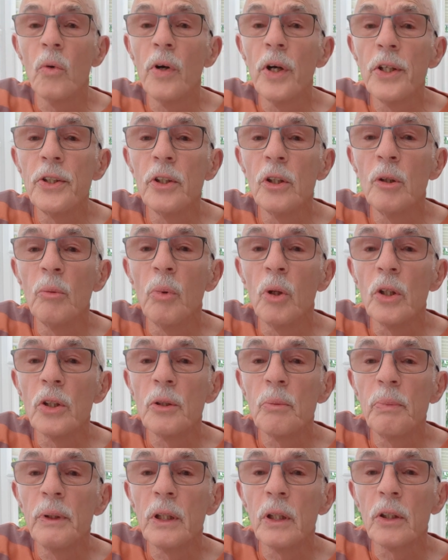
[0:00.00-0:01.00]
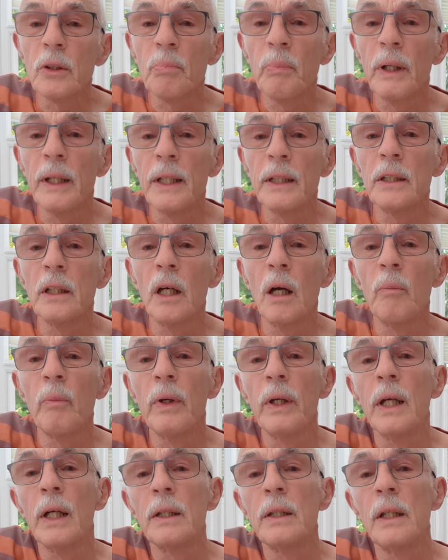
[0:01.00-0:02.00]
worry too much, because by the time
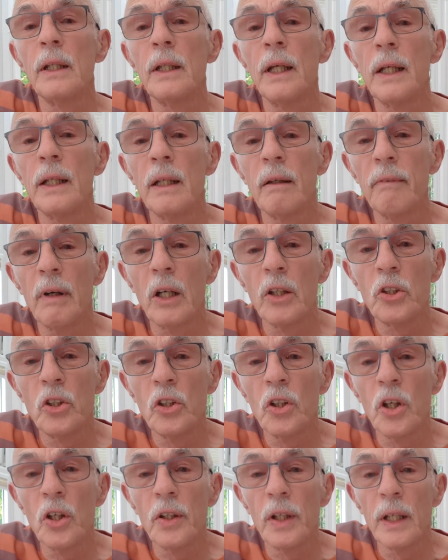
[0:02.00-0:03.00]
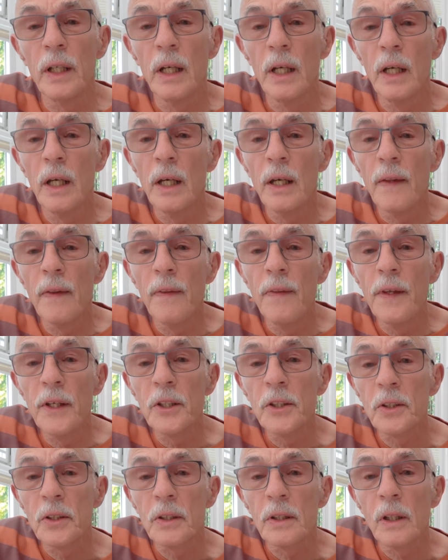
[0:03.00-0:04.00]
we get to the end of our journey,
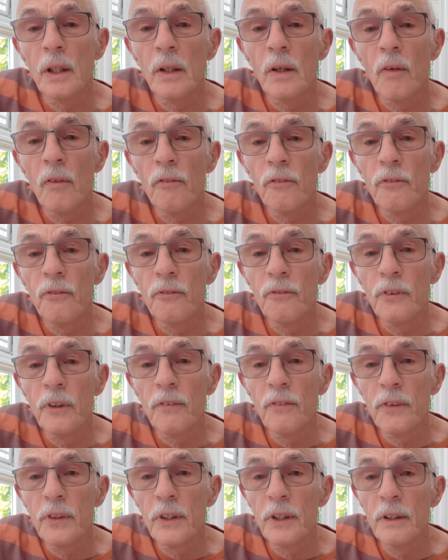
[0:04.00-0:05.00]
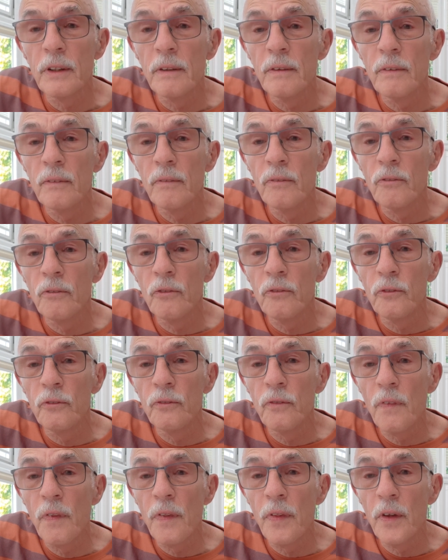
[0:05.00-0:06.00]
this 5th and
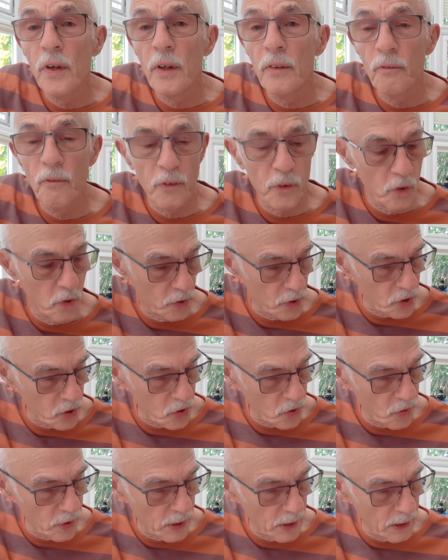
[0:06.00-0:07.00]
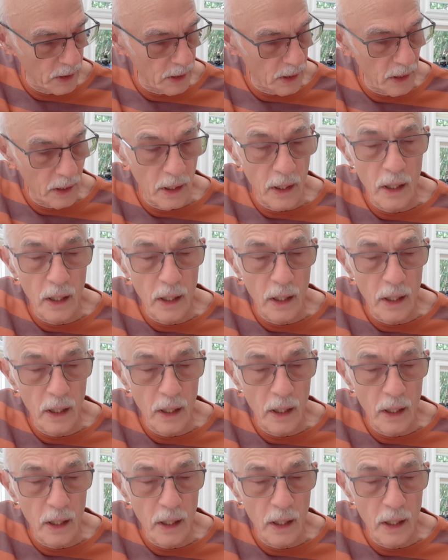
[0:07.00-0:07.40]
3rd and 4th string